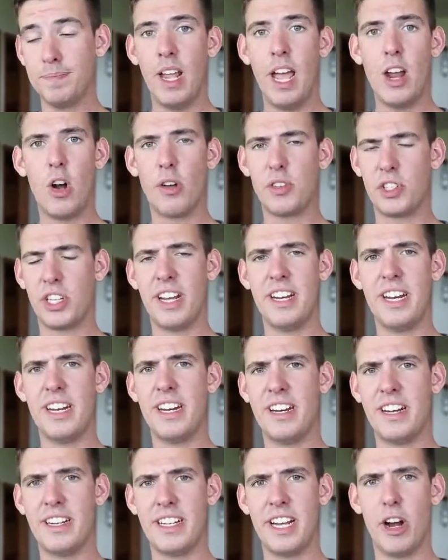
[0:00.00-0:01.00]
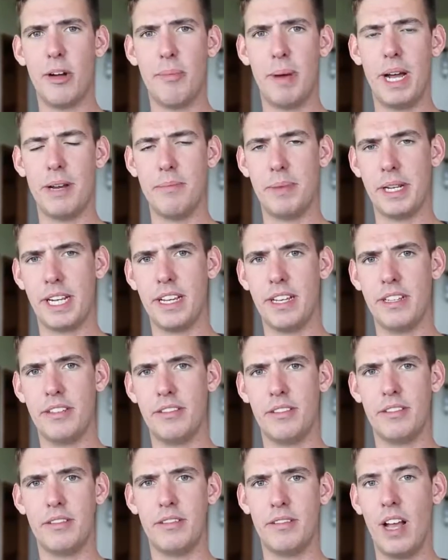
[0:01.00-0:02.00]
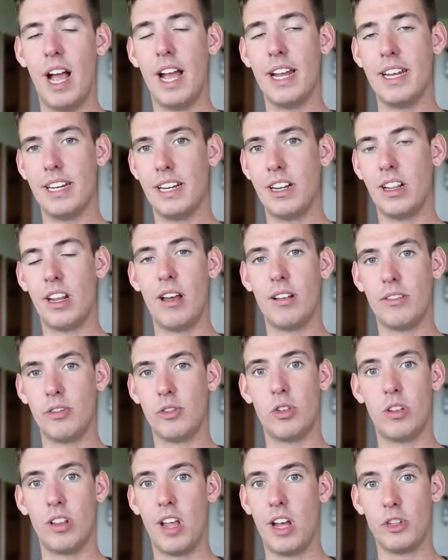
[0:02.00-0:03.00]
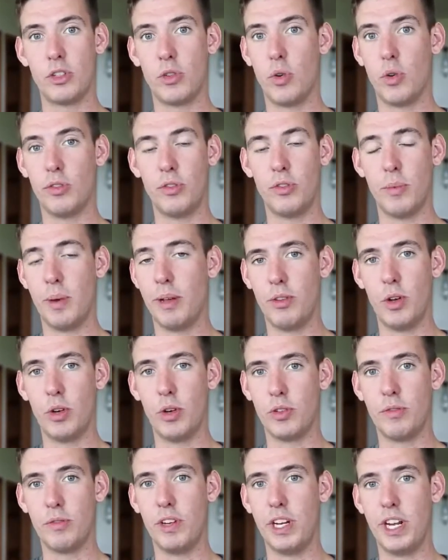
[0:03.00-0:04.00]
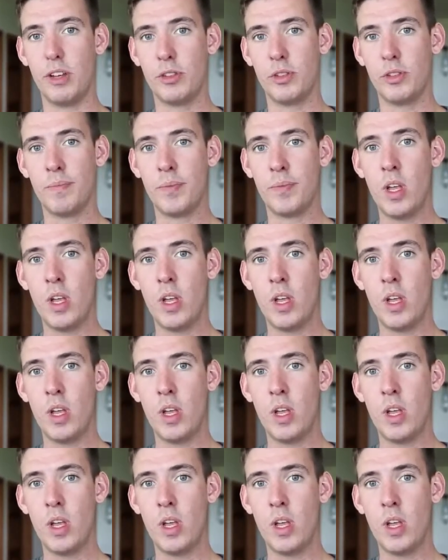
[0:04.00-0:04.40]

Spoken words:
And obviously I needed a terabyte because I needed a lot of storage for my photos and videos.